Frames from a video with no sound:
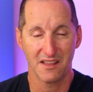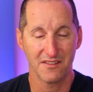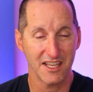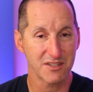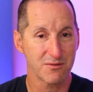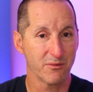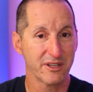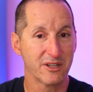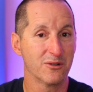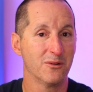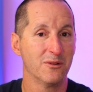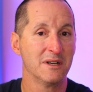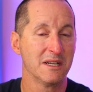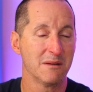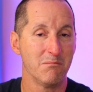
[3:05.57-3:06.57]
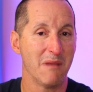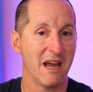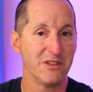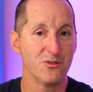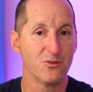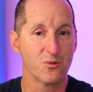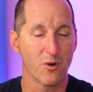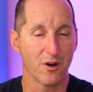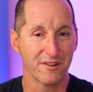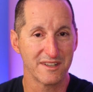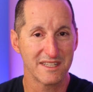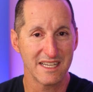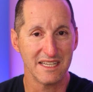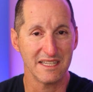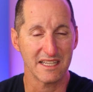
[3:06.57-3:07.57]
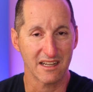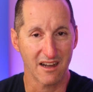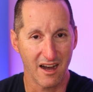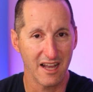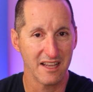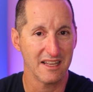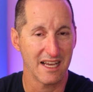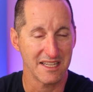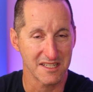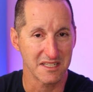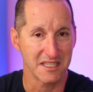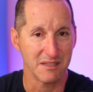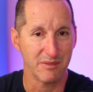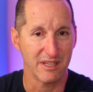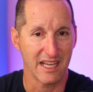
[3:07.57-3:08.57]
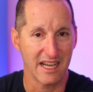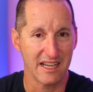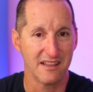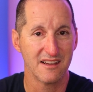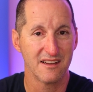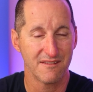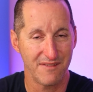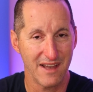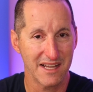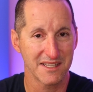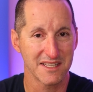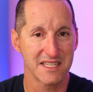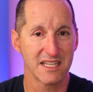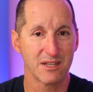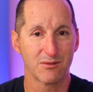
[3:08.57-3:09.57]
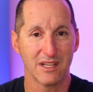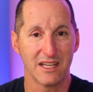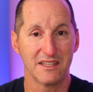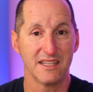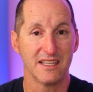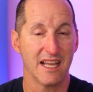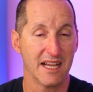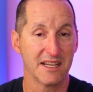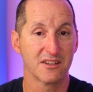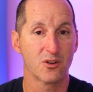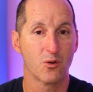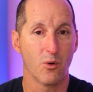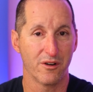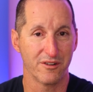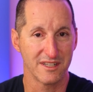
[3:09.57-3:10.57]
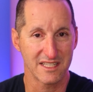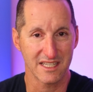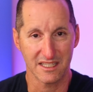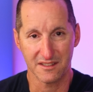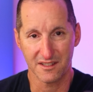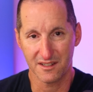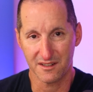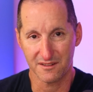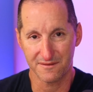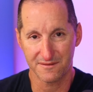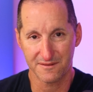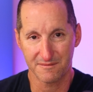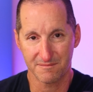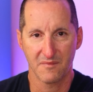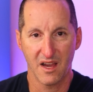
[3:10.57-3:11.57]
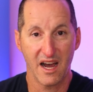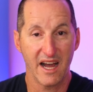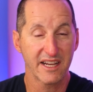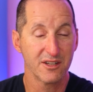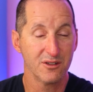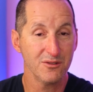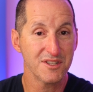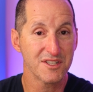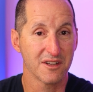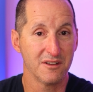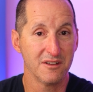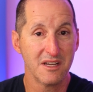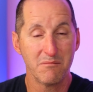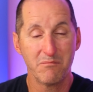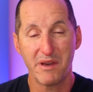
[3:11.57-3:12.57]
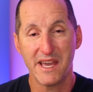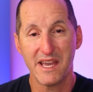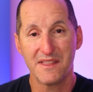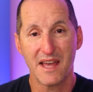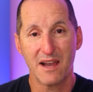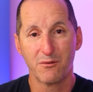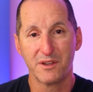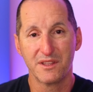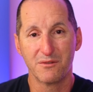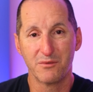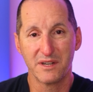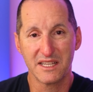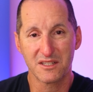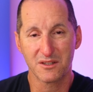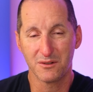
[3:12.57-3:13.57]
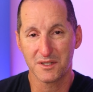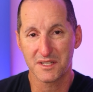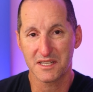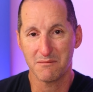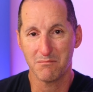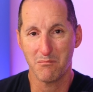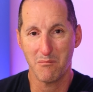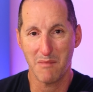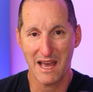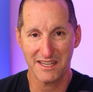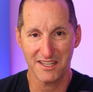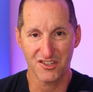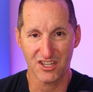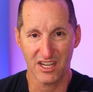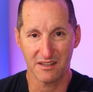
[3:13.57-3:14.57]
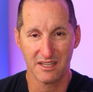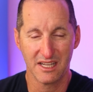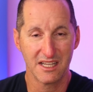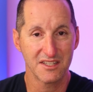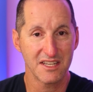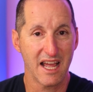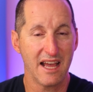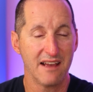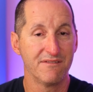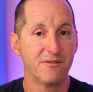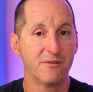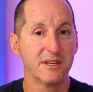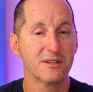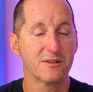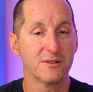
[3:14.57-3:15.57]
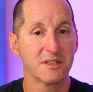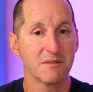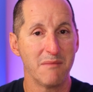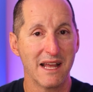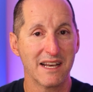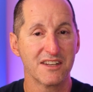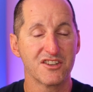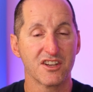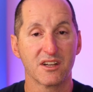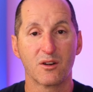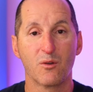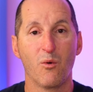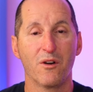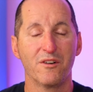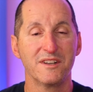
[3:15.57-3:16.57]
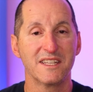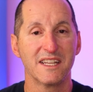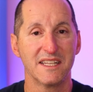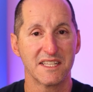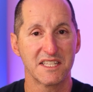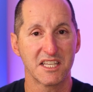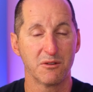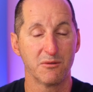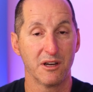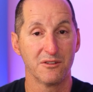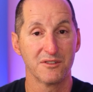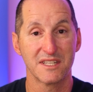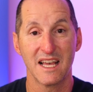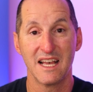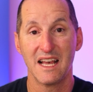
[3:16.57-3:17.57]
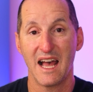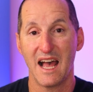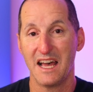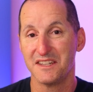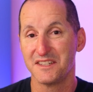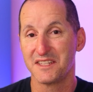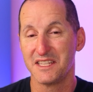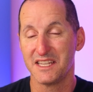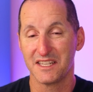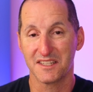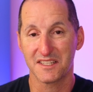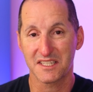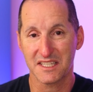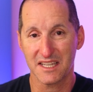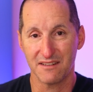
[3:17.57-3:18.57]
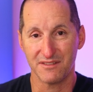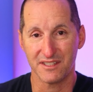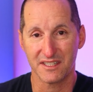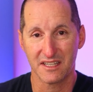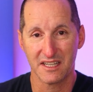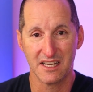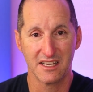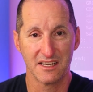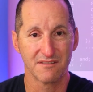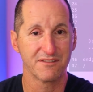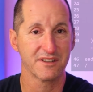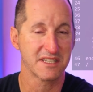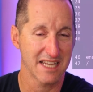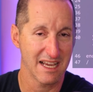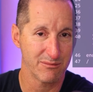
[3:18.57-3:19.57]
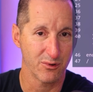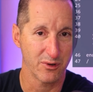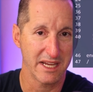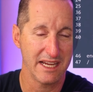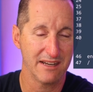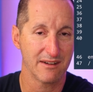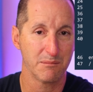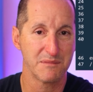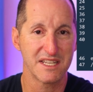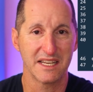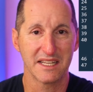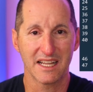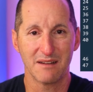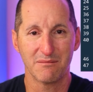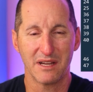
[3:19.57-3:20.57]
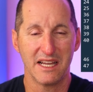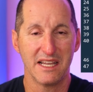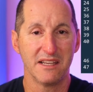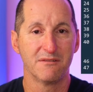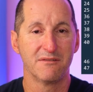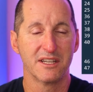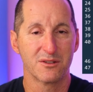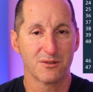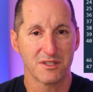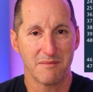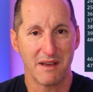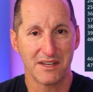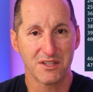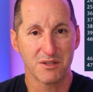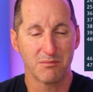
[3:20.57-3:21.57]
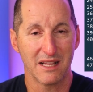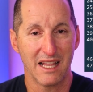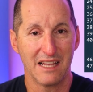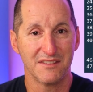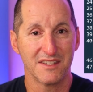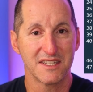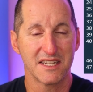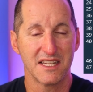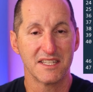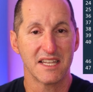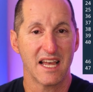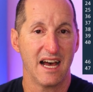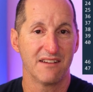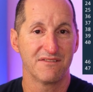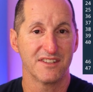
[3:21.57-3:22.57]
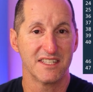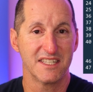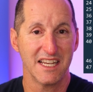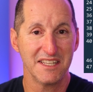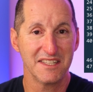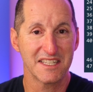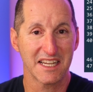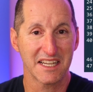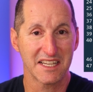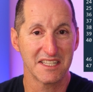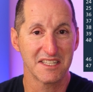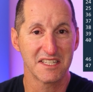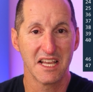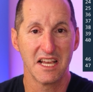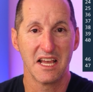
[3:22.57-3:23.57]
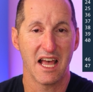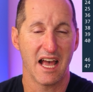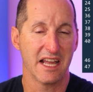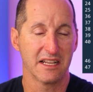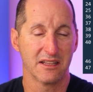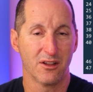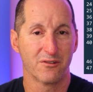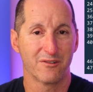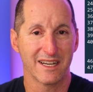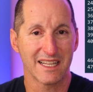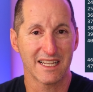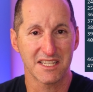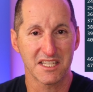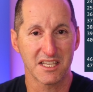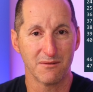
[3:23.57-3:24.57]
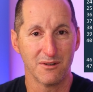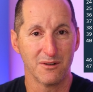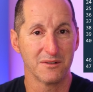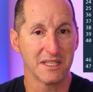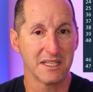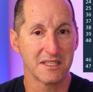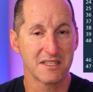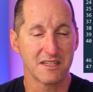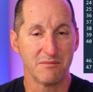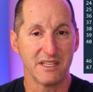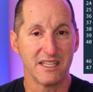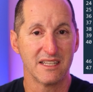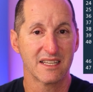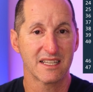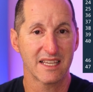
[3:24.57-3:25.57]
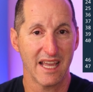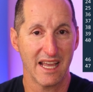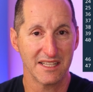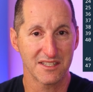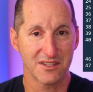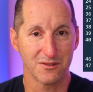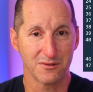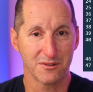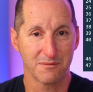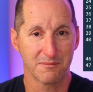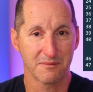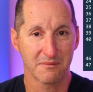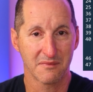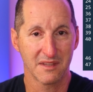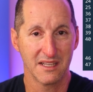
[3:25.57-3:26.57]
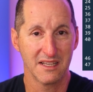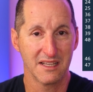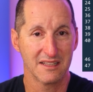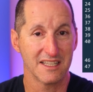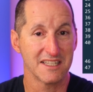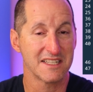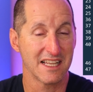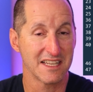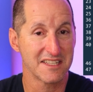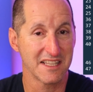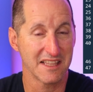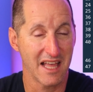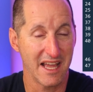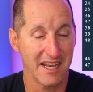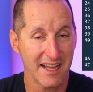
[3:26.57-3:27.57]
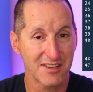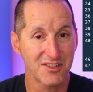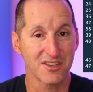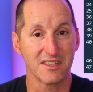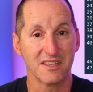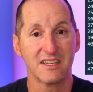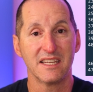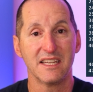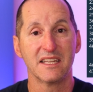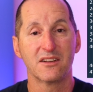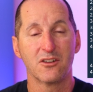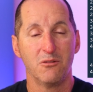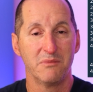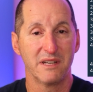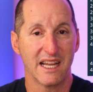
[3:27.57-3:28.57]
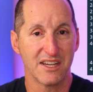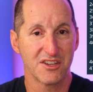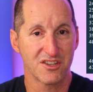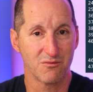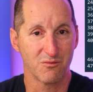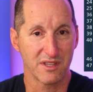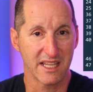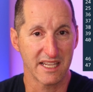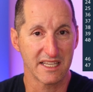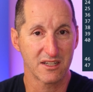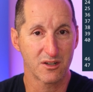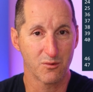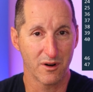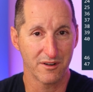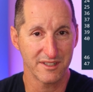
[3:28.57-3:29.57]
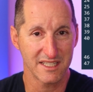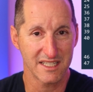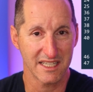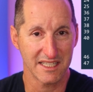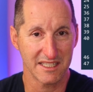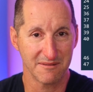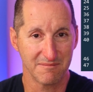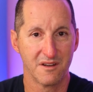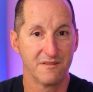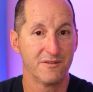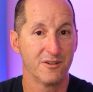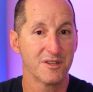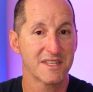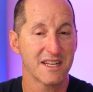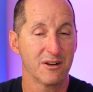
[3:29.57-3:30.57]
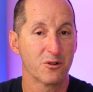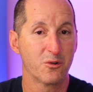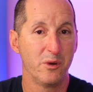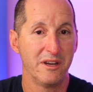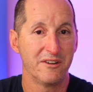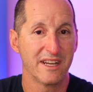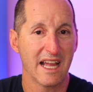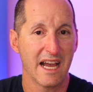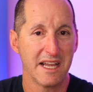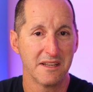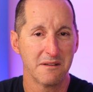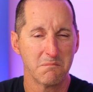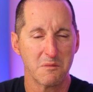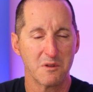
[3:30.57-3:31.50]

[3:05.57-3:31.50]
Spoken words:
That's what we call manual quarantining. I, as a DBA, found a SQL ID and quarantined it off. I can also pair that with Resource Manager to have Resource Manager quarantine SQLs as they're discovered. For example, here I'm setting up a Resource Manager plan that says after 10 seconds, a long-running SQL needs to be cancelled. Let's now see that in action in combination with a quarantine. First, I'll query a